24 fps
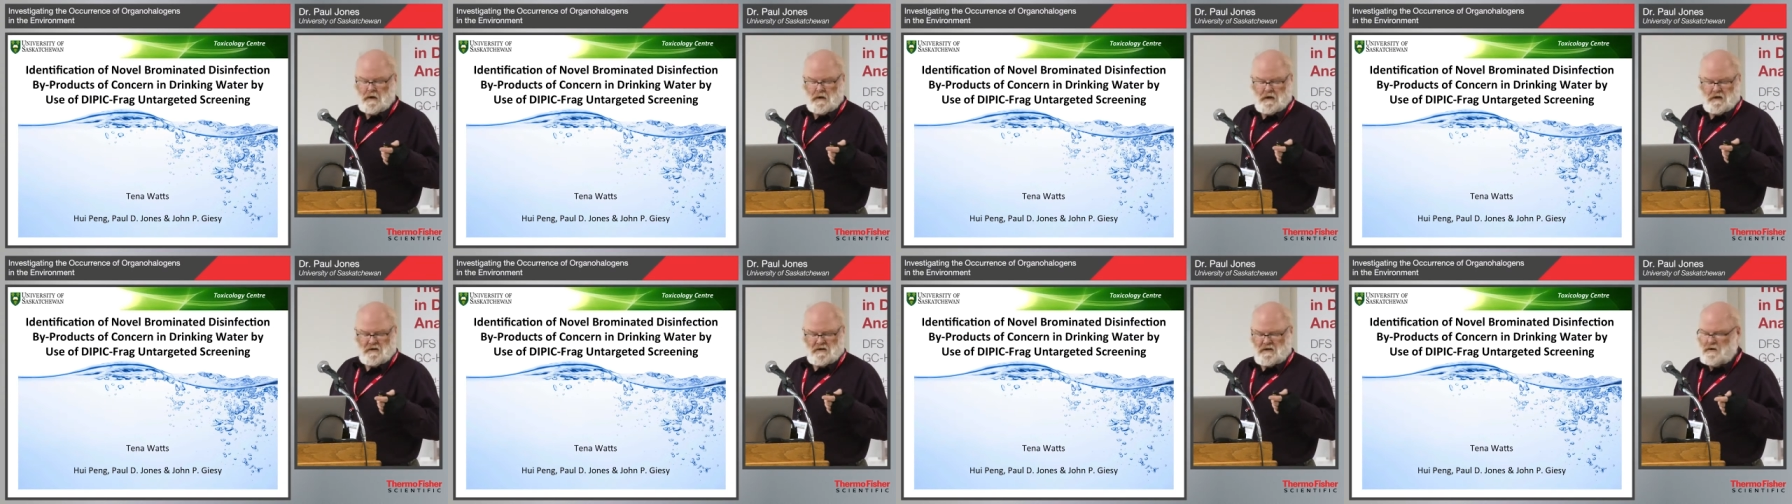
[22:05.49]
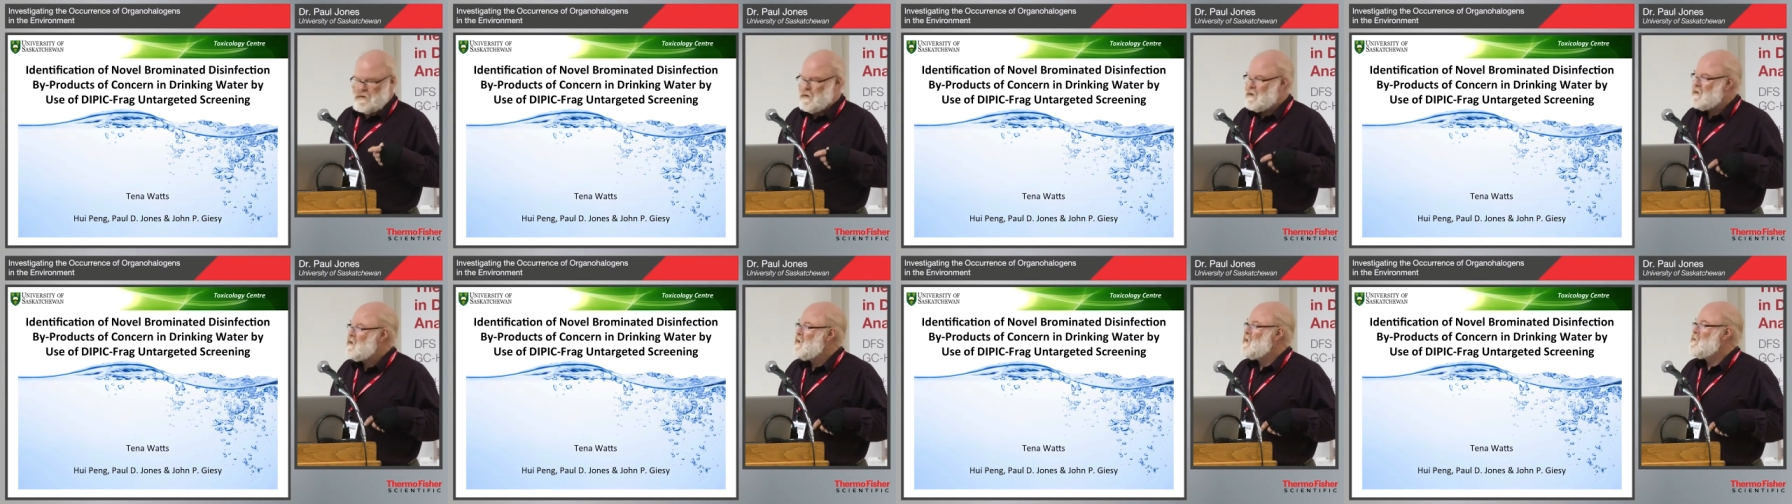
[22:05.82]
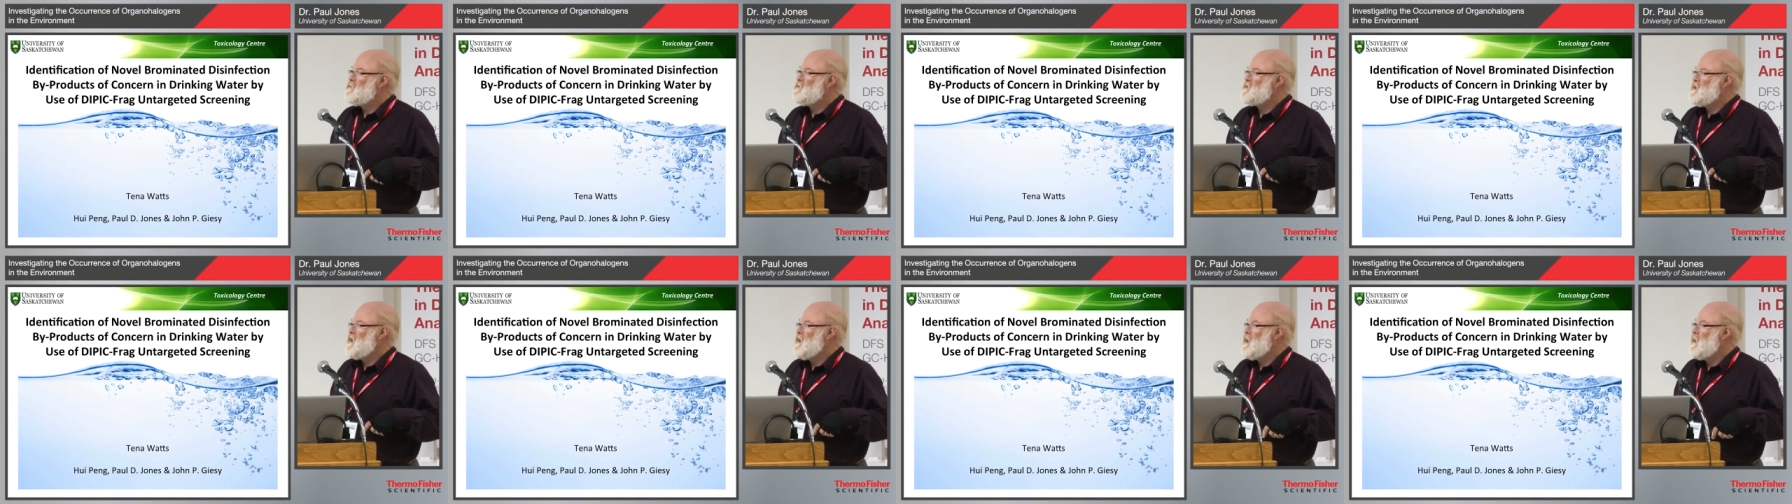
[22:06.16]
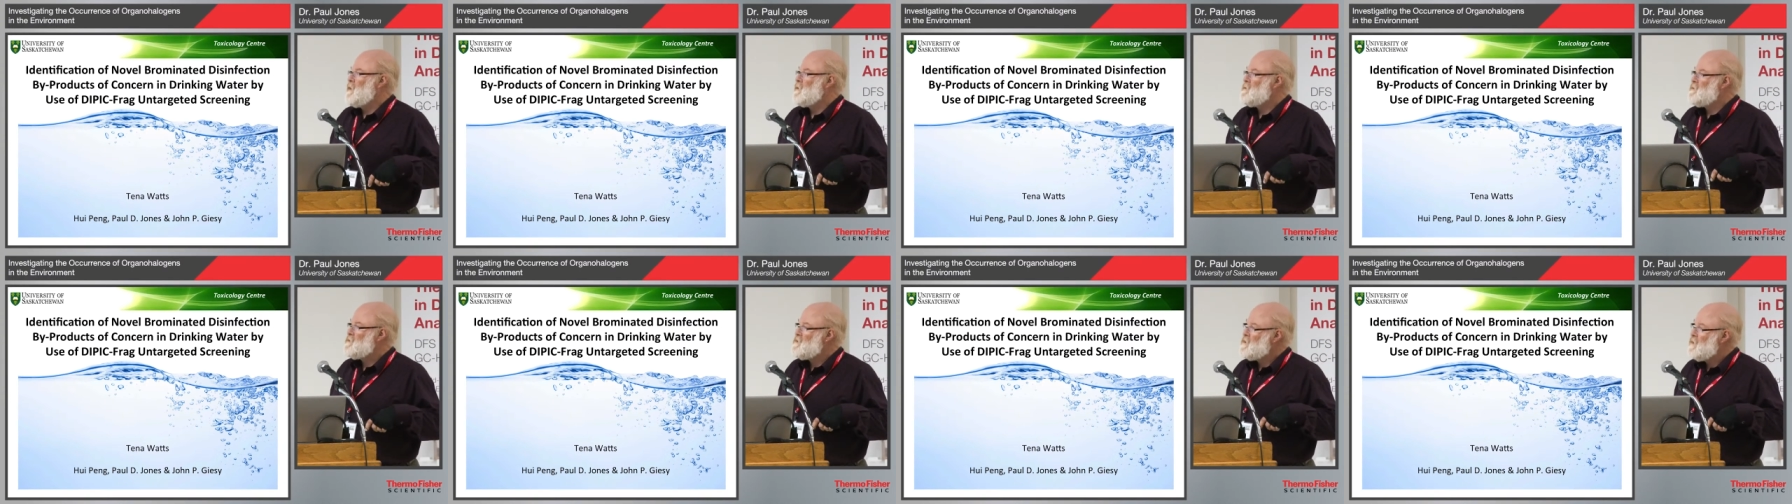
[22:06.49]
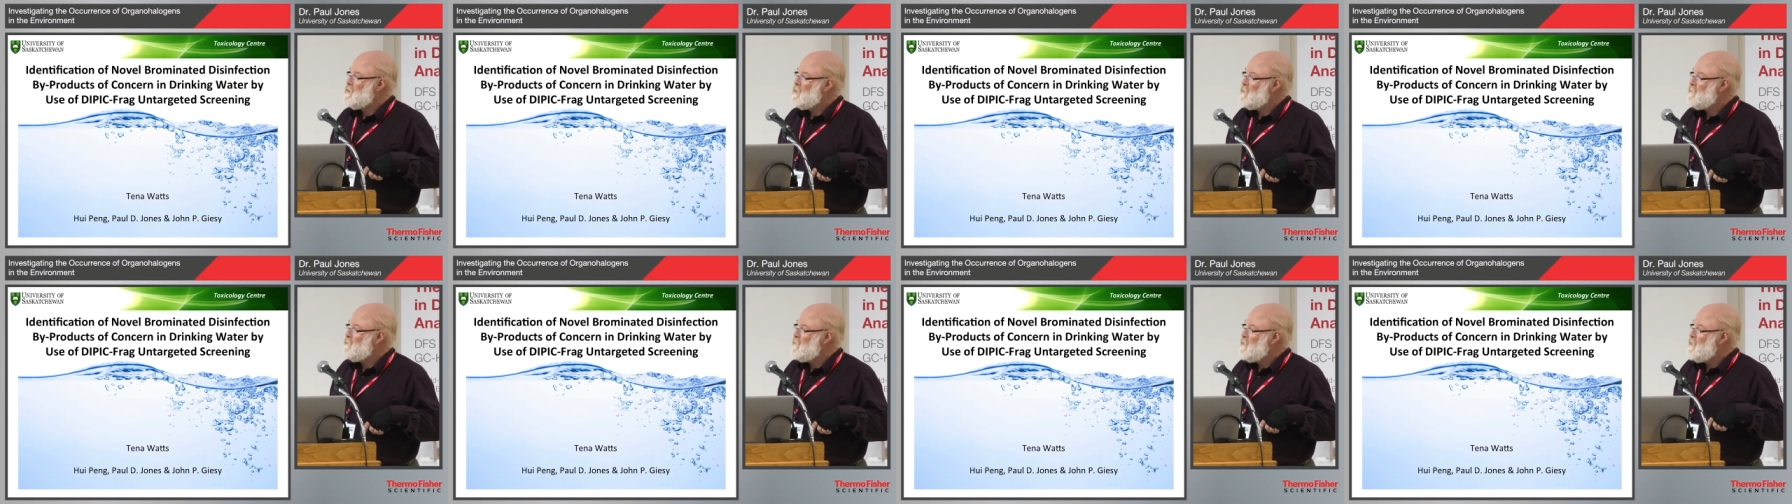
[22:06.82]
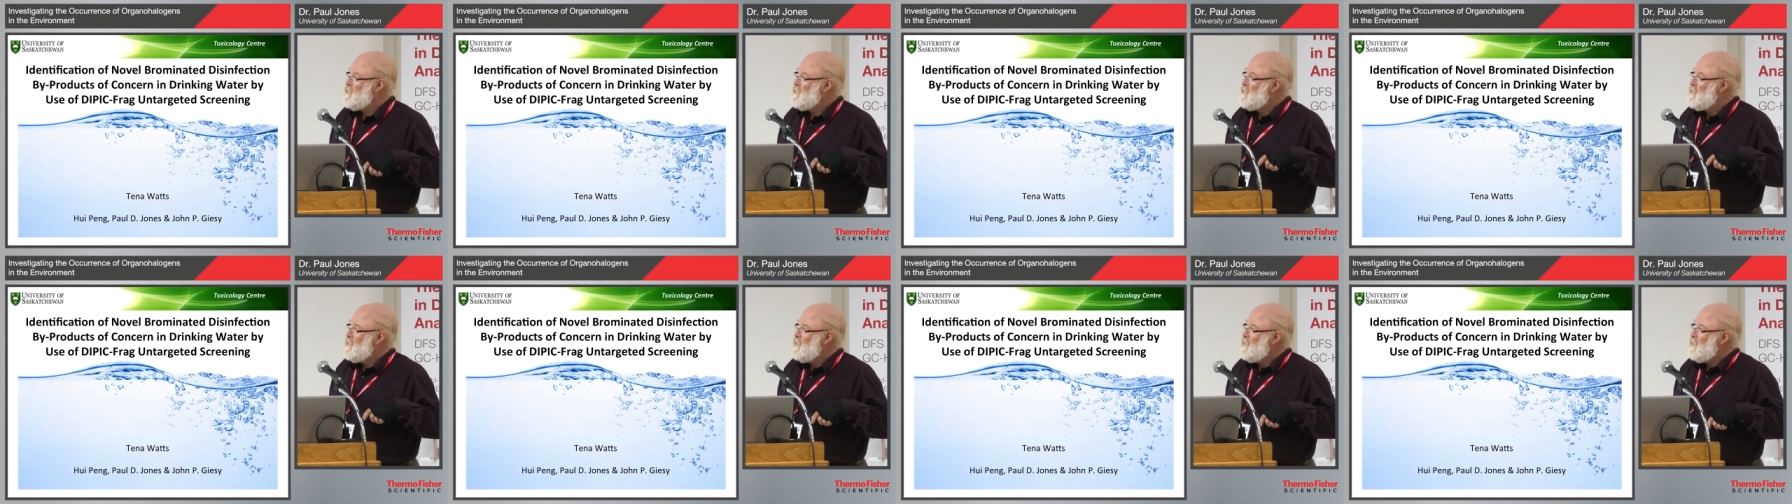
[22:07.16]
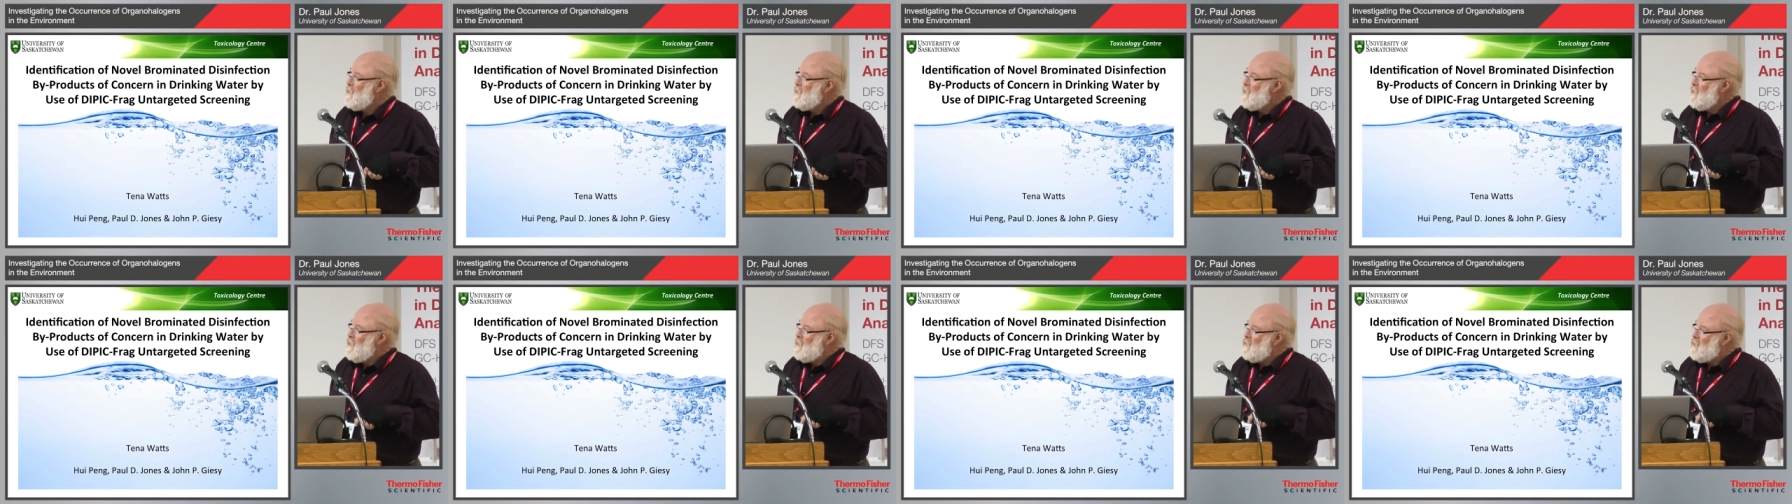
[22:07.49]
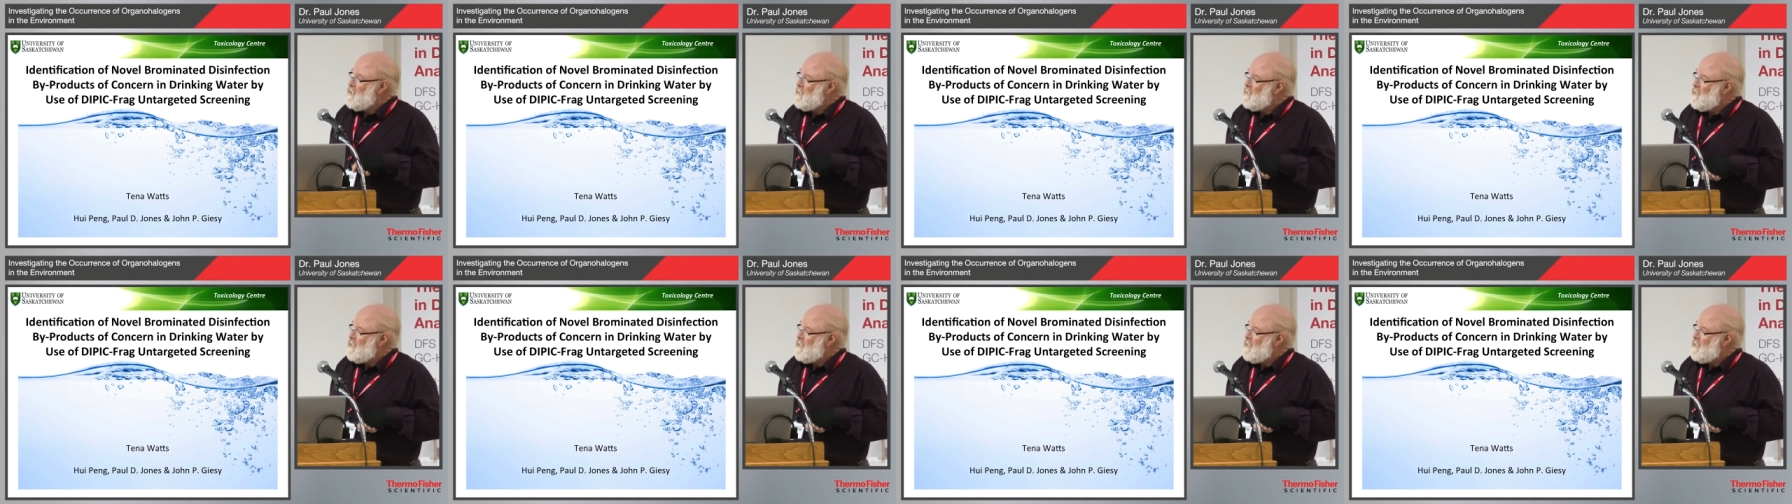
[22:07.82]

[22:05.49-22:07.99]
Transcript: and see what comes out." So. We